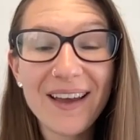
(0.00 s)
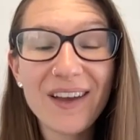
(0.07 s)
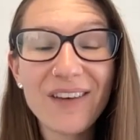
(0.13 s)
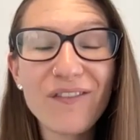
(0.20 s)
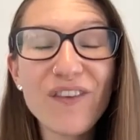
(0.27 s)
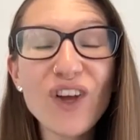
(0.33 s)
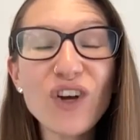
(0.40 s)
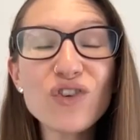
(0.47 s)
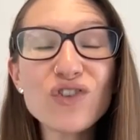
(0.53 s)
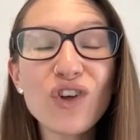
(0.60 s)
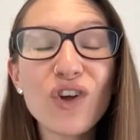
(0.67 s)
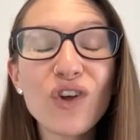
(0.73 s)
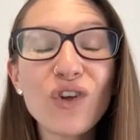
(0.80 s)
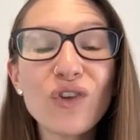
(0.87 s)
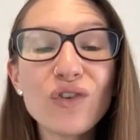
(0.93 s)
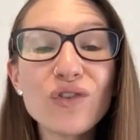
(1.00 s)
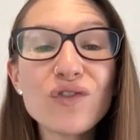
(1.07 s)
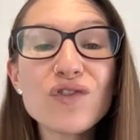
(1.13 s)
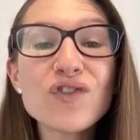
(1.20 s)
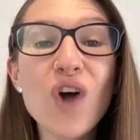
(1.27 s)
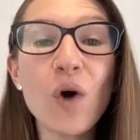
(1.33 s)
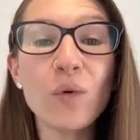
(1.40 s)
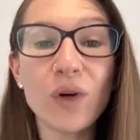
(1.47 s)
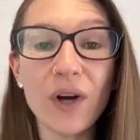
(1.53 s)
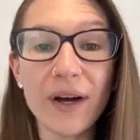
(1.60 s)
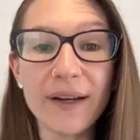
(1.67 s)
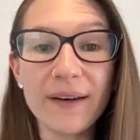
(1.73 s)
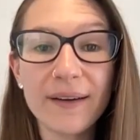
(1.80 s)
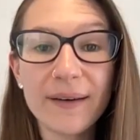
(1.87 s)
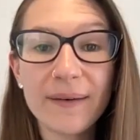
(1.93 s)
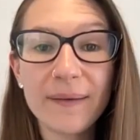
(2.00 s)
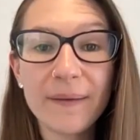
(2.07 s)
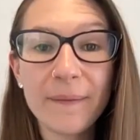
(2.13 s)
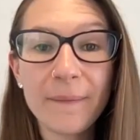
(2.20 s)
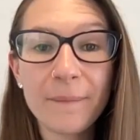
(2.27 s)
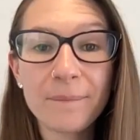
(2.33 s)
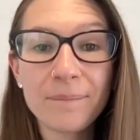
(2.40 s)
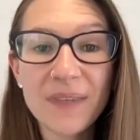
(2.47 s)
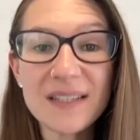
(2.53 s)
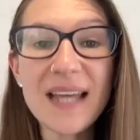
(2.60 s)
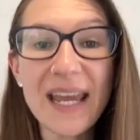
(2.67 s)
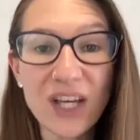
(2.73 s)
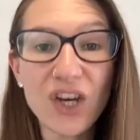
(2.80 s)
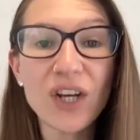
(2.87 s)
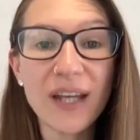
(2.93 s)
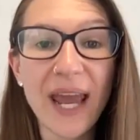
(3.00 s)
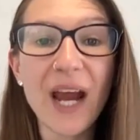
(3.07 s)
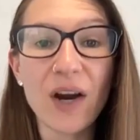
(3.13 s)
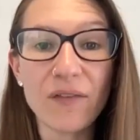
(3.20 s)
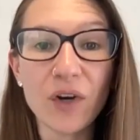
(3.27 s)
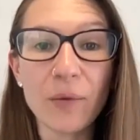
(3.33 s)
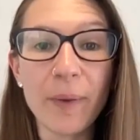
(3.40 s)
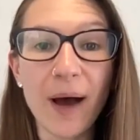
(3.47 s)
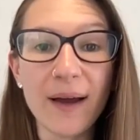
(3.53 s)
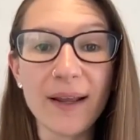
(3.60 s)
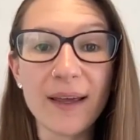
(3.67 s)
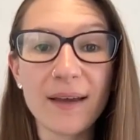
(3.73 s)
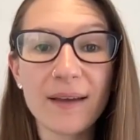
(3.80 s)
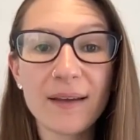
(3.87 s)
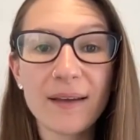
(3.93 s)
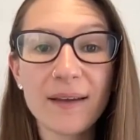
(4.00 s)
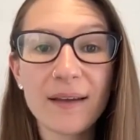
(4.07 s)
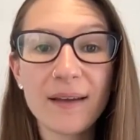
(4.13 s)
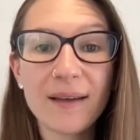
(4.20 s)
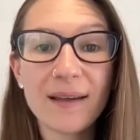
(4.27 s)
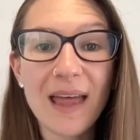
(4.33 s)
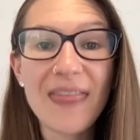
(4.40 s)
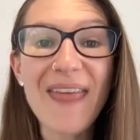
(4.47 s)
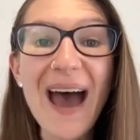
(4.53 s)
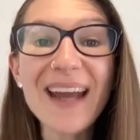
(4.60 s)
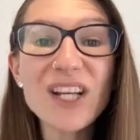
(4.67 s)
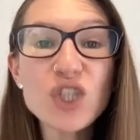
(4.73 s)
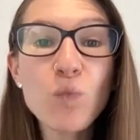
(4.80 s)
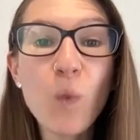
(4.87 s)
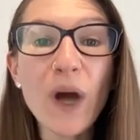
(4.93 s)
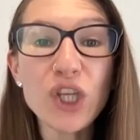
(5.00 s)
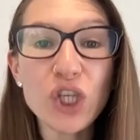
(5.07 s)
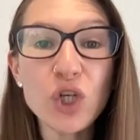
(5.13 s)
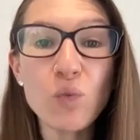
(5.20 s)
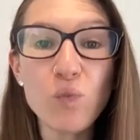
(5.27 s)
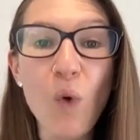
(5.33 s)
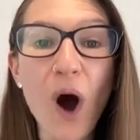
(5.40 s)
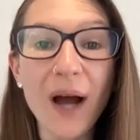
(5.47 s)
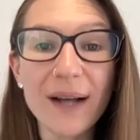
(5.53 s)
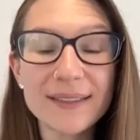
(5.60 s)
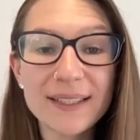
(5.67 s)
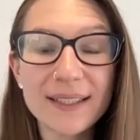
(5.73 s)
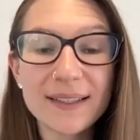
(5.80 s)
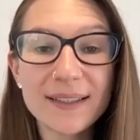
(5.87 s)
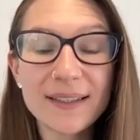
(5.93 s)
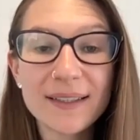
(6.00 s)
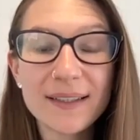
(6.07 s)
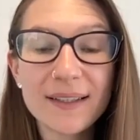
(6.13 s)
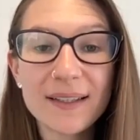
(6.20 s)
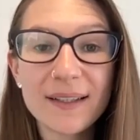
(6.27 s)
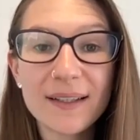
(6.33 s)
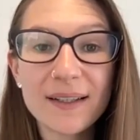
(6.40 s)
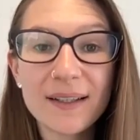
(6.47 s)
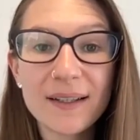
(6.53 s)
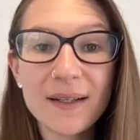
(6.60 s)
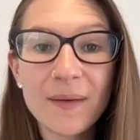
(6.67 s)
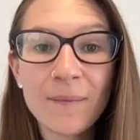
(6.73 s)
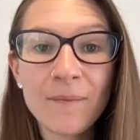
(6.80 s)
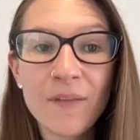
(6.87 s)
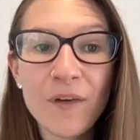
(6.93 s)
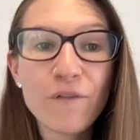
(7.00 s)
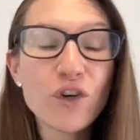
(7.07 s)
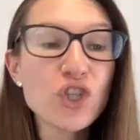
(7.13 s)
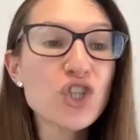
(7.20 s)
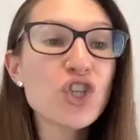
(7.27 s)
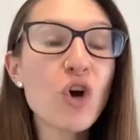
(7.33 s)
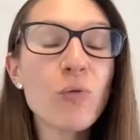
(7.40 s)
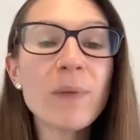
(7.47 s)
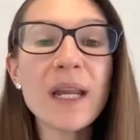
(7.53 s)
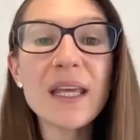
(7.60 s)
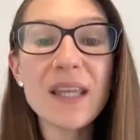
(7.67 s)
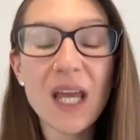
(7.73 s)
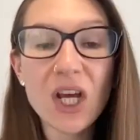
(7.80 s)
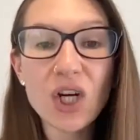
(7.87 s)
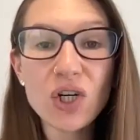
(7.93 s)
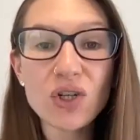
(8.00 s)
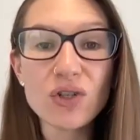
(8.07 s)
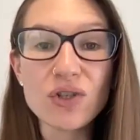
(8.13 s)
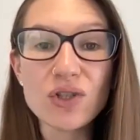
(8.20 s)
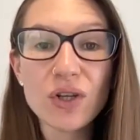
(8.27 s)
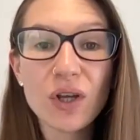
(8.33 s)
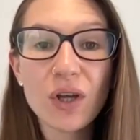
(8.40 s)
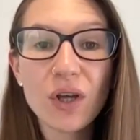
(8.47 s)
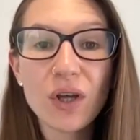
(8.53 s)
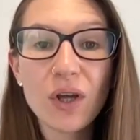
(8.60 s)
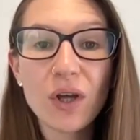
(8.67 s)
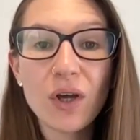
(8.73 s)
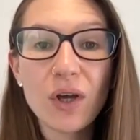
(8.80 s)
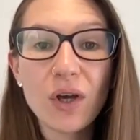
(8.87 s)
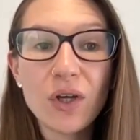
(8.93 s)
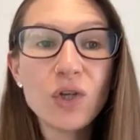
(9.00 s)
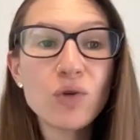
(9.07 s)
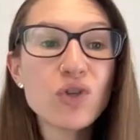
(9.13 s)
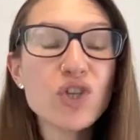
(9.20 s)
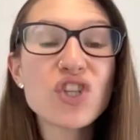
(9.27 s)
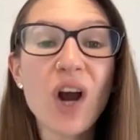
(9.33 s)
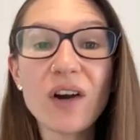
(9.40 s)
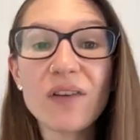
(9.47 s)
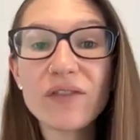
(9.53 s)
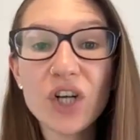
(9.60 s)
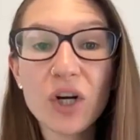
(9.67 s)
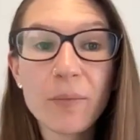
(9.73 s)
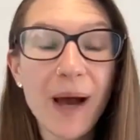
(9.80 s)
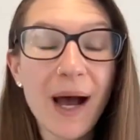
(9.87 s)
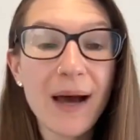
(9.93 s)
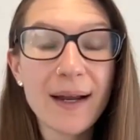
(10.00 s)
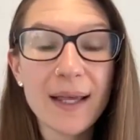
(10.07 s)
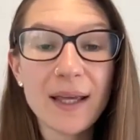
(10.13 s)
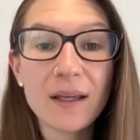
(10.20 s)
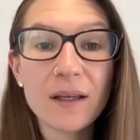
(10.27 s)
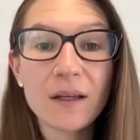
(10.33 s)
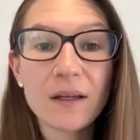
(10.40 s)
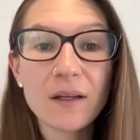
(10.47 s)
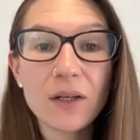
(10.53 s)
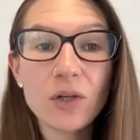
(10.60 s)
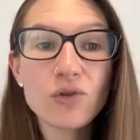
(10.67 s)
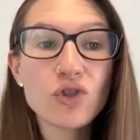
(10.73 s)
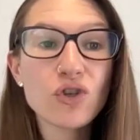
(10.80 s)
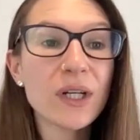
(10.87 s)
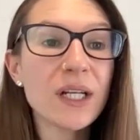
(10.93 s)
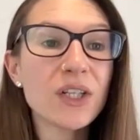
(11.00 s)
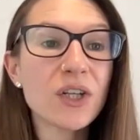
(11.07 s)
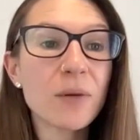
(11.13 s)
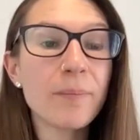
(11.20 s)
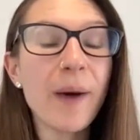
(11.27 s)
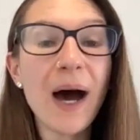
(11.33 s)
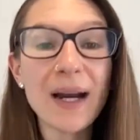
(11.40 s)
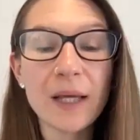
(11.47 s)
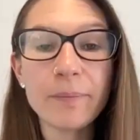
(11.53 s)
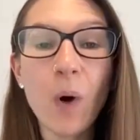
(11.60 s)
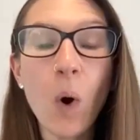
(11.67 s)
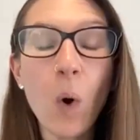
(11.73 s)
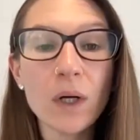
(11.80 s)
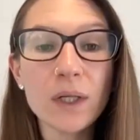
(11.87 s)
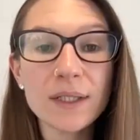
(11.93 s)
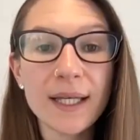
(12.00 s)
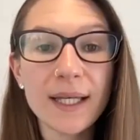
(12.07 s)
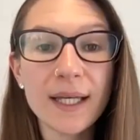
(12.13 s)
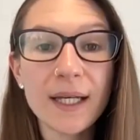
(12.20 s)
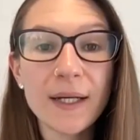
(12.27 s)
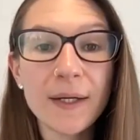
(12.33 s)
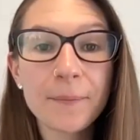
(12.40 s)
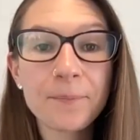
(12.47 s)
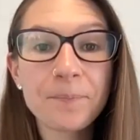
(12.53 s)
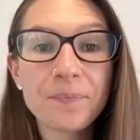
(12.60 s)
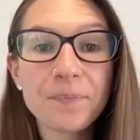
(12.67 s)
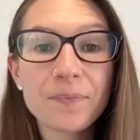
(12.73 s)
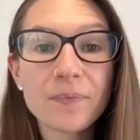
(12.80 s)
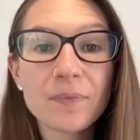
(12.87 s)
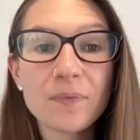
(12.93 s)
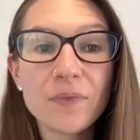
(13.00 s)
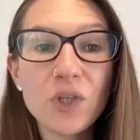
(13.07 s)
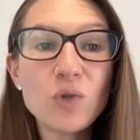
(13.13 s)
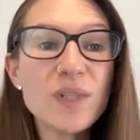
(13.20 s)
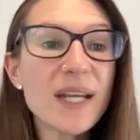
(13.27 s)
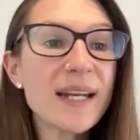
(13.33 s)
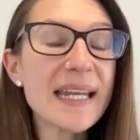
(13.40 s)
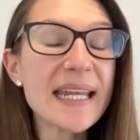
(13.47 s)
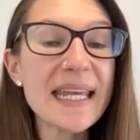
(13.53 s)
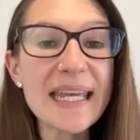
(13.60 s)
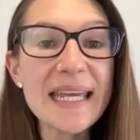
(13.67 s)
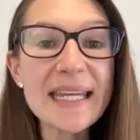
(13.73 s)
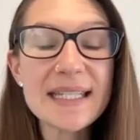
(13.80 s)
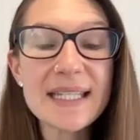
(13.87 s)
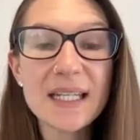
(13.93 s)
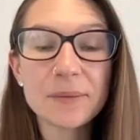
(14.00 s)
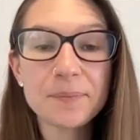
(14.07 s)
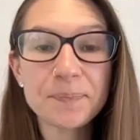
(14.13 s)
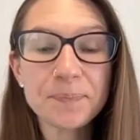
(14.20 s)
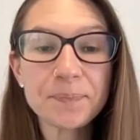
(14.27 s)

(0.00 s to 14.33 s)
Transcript: It feels so good to take good care of your body. That is what you want. For so many years, you starved your body, you treated your body poorly, you didn't eat,